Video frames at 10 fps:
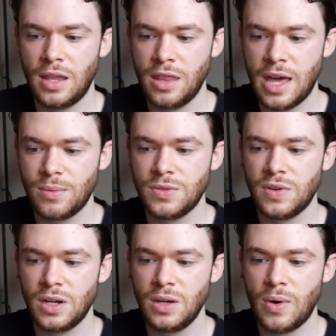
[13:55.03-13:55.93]
that was
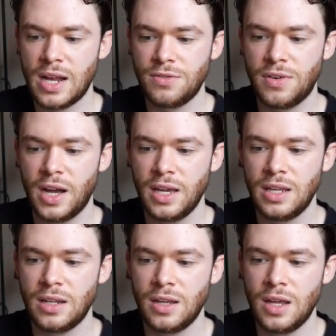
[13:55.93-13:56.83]
very gratifying
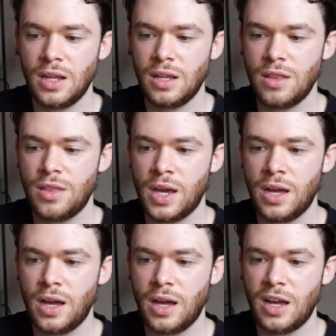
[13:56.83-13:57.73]
and
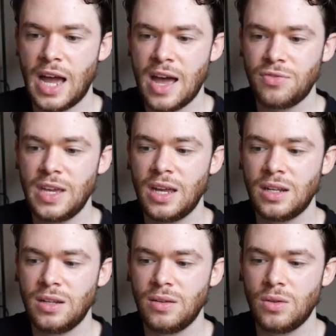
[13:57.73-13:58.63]
the
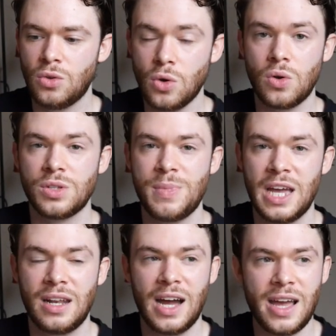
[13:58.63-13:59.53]
Afghan locals,
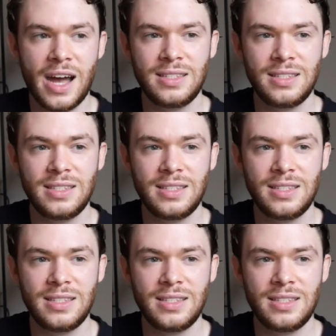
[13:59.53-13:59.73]
man, I,